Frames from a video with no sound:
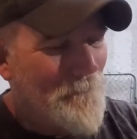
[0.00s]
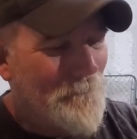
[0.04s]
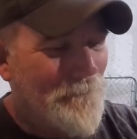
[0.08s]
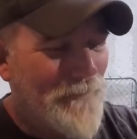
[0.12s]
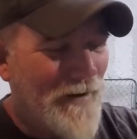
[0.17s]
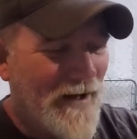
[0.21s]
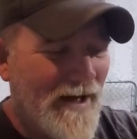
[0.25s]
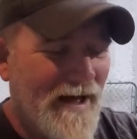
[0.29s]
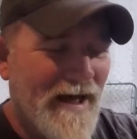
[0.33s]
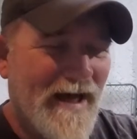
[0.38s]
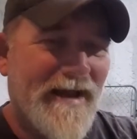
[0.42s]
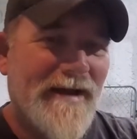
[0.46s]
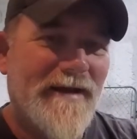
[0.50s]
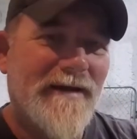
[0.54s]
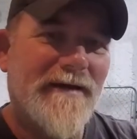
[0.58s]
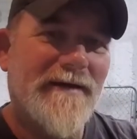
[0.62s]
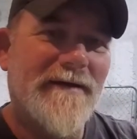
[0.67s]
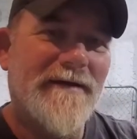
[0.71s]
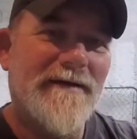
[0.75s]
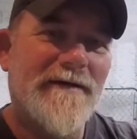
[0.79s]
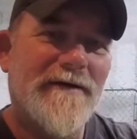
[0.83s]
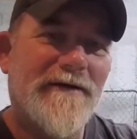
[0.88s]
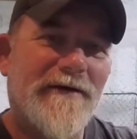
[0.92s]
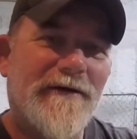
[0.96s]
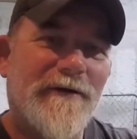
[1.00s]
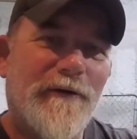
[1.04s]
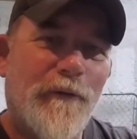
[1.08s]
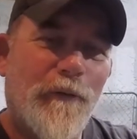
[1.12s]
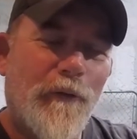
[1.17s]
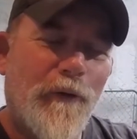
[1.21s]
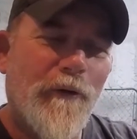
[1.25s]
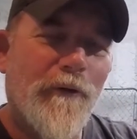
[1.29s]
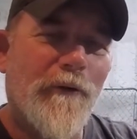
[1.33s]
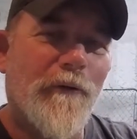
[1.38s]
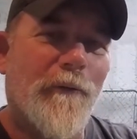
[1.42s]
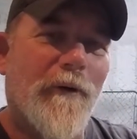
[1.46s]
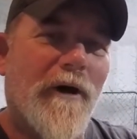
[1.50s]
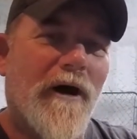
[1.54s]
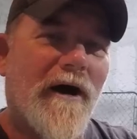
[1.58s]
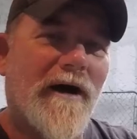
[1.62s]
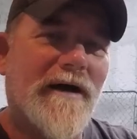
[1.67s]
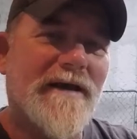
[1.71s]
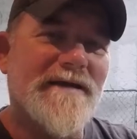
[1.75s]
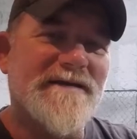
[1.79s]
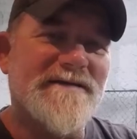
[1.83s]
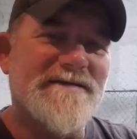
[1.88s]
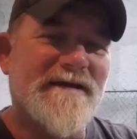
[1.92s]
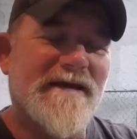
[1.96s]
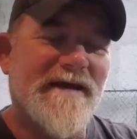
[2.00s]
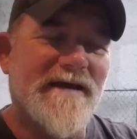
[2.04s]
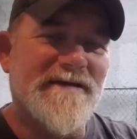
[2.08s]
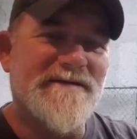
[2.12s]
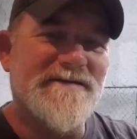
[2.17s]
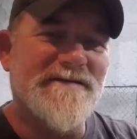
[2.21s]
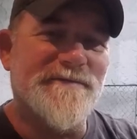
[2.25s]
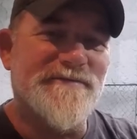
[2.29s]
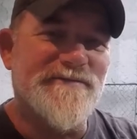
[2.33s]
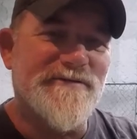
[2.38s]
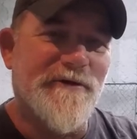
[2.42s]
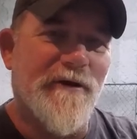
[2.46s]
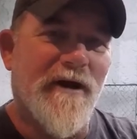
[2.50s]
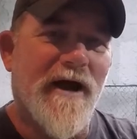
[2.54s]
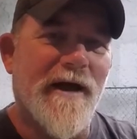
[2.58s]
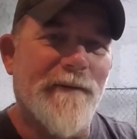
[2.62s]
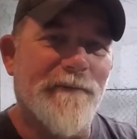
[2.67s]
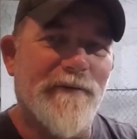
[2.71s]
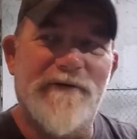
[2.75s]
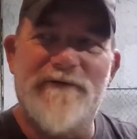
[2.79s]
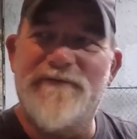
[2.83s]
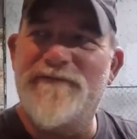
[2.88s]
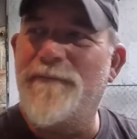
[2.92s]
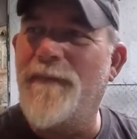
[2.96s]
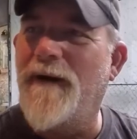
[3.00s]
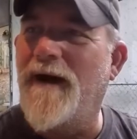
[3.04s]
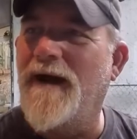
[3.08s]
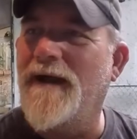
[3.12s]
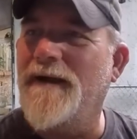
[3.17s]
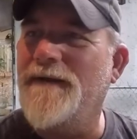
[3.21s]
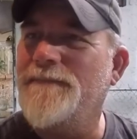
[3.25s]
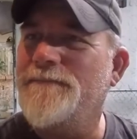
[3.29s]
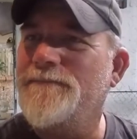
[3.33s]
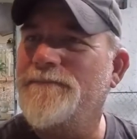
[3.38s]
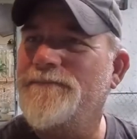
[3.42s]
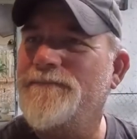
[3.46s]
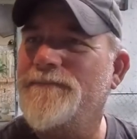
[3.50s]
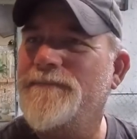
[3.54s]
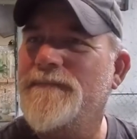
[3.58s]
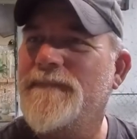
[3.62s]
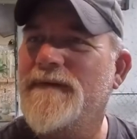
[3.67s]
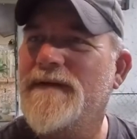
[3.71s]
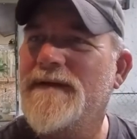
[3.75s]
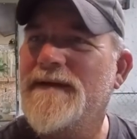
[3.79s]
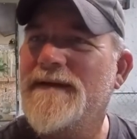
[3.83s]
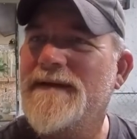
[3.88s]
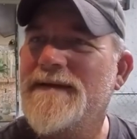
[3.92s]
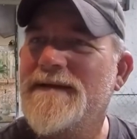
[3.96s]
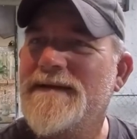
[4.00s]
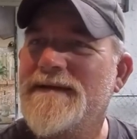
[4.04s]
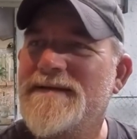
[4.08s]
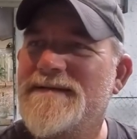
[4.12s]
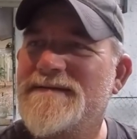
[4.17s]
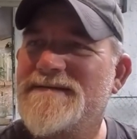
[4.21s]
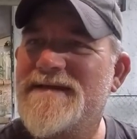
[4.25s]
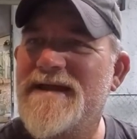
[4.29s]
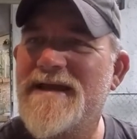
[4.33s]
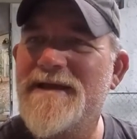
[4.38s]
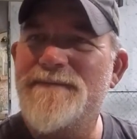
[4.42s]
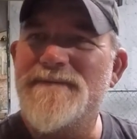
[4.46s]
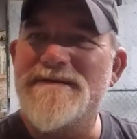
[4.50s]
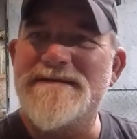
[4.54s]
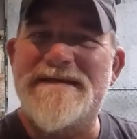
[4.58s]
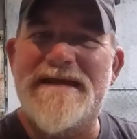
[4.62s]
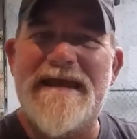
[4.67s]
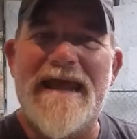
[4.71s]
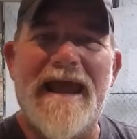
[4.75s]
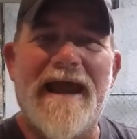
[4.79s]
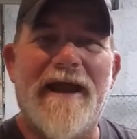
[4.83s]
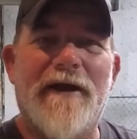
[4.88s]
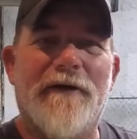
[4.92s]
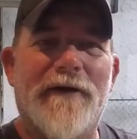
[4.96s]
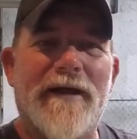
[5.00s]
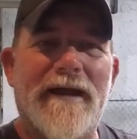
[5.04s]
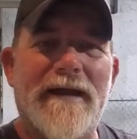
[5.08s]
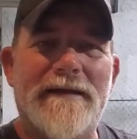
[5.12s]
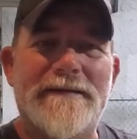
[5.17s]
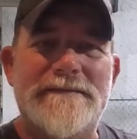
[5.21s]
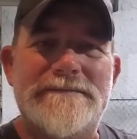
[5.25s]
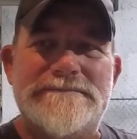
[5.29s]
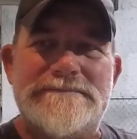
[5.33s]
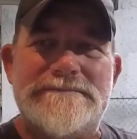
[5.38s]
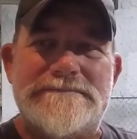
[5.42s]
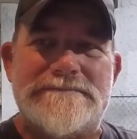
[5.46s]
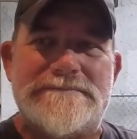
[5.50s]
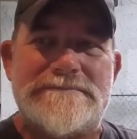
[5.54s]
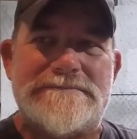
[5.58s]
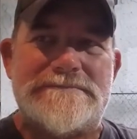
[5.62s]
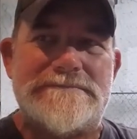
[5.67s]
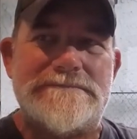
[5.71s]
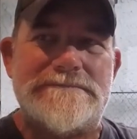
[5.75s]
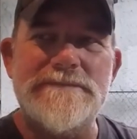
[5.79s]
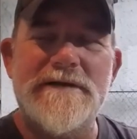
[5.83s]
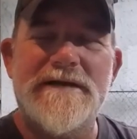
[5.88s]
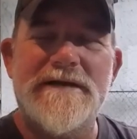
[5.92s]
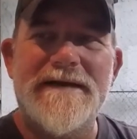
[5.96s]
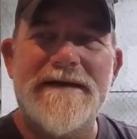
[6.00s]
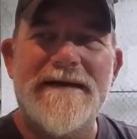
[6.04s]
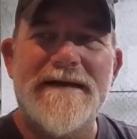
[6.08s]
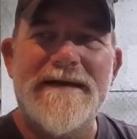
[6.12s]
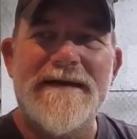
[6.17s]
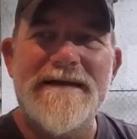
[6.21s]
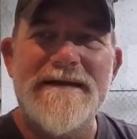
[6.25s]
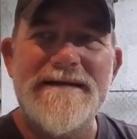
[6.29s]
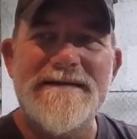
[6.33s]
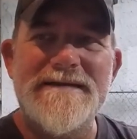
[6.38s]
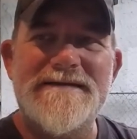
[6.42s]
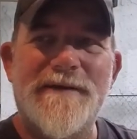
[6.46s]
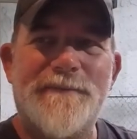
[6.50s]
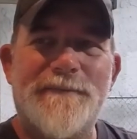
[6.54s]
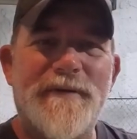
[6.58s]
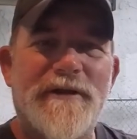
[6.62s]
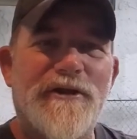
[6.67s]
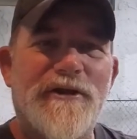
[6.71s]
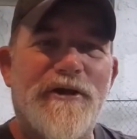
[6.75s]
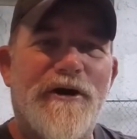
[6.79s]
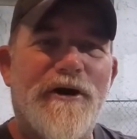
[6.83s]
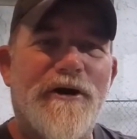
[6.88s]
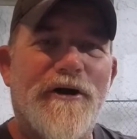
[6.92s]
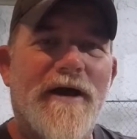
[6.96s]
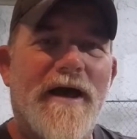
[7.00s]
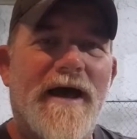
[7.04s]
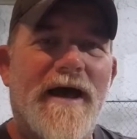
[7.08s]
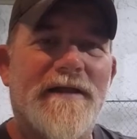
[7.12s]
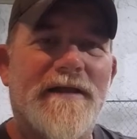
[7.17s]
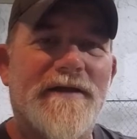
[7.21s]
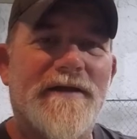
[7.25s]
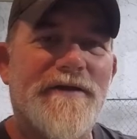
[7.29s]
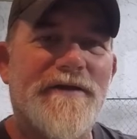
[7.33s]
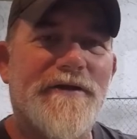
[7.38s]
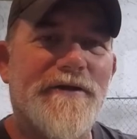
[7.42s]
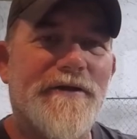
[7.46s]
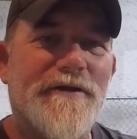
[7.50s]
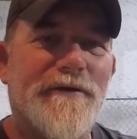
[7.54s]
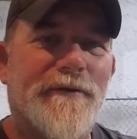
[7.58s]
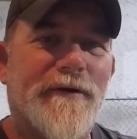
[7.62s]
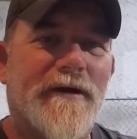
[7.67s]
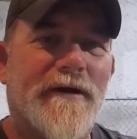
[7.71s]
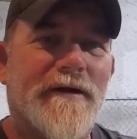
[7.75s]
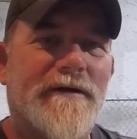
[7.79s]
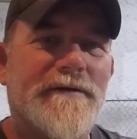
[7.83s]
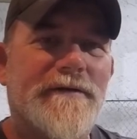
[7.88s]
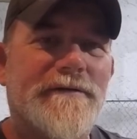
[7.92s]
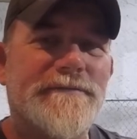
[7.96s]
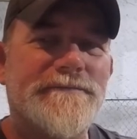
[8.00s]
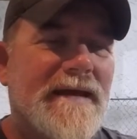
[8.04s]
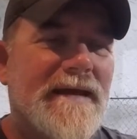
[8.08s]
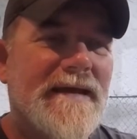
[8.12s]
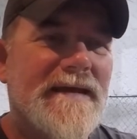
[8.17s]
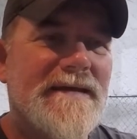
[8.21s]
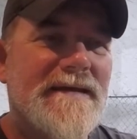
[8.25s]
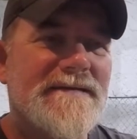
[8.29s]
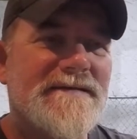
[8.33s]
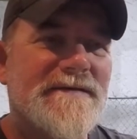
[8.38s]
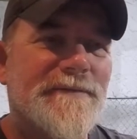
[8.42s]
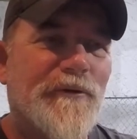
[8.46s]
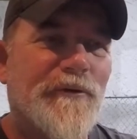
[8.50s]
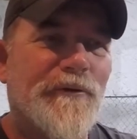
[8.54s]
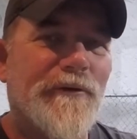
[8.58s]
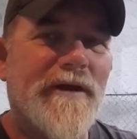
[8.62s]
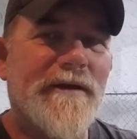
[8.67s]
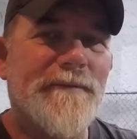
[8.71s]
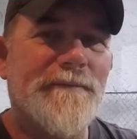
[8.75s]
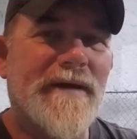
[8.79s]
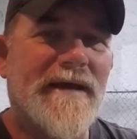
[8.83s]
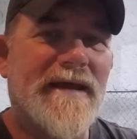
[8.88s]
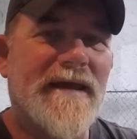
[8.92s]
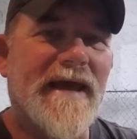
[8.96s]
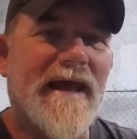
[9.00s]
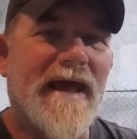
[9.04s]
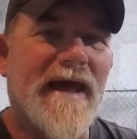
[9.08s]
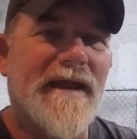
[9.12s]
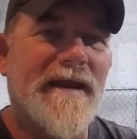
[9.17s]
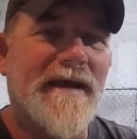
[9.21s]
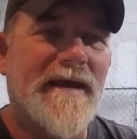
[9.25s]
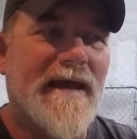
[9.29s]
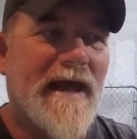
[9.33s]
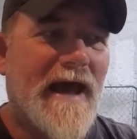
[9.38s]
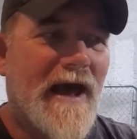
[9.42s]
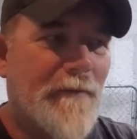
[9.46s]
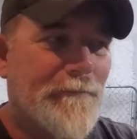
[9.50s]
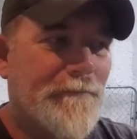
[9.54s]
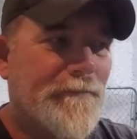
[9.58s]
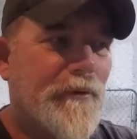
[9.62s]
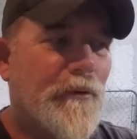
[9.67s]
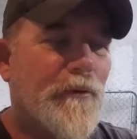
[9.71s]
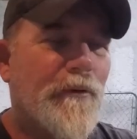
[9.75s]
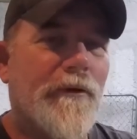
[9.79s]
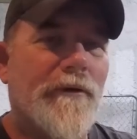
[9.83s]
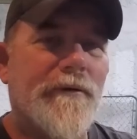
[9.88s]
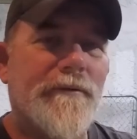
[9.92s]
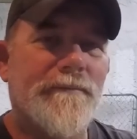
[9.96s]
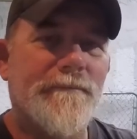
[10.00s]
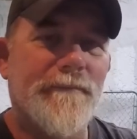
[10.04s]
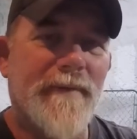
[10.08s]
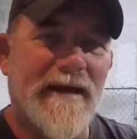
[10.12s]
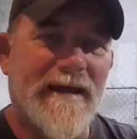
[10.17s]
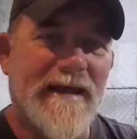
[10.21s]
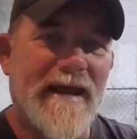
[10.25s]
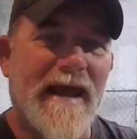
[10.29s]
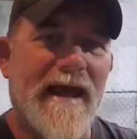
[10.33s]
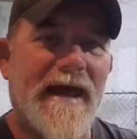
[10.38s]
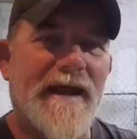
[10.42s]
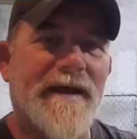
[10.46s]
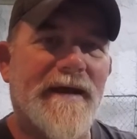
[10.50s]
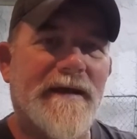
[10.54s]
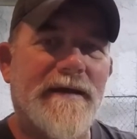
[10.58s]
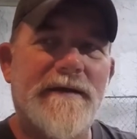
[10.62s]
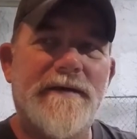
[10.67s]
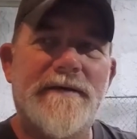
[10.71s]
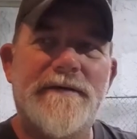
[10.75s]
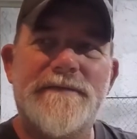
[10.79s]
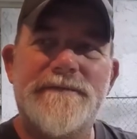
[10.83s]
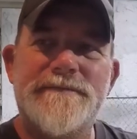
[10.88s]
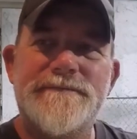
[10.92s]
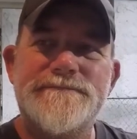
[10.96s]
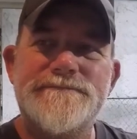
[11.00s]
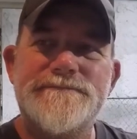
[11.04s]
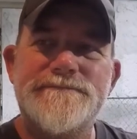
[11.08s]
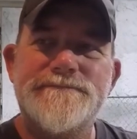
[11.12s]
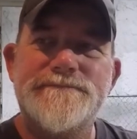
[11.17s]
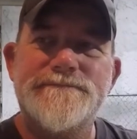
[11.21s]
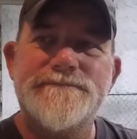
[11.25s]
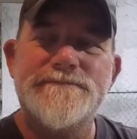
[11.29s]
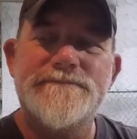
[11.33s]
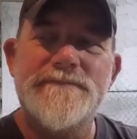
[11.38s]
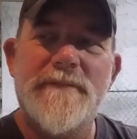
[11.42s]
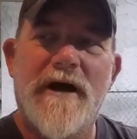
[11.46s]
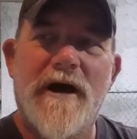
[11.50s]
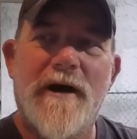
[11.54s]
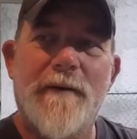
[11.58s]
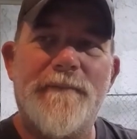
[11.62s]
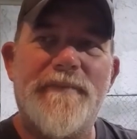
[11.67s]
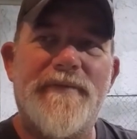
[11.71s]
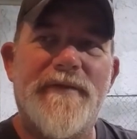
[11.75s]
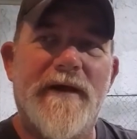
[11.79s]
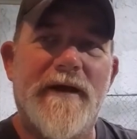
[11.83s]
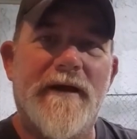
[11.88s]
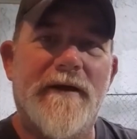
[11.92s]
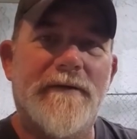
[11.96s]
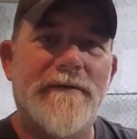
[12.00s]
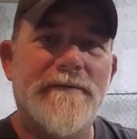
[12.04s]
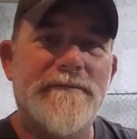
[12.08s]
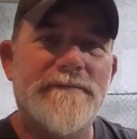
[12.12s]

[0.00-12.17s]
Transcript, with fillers: But Orawok is a subscriber of mine. His name is Gary. He's up in Long Island, New York. He's a marine mechanic, outboard mechanic up there.